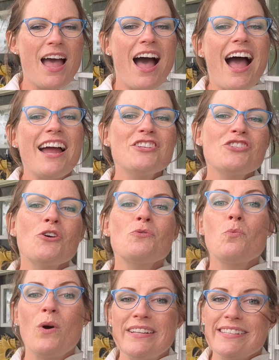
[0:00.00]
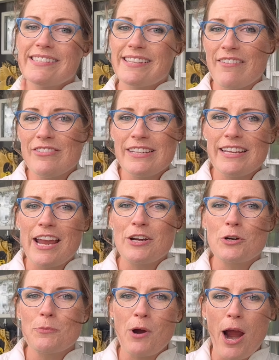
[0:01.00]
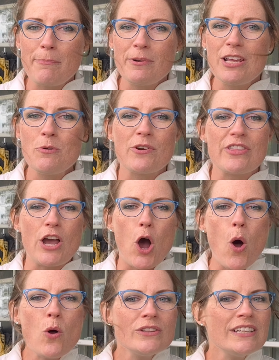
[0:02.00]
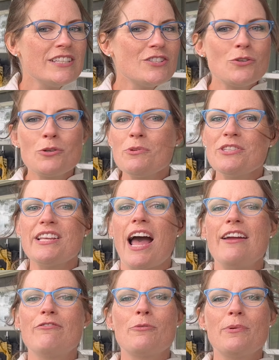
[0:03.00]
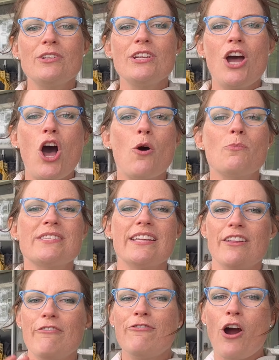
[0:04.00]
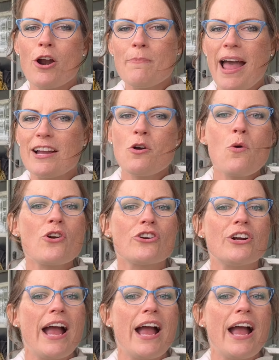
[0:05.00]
I showed one 70-acre property where the only suitable site for building a home was in the far back corner, a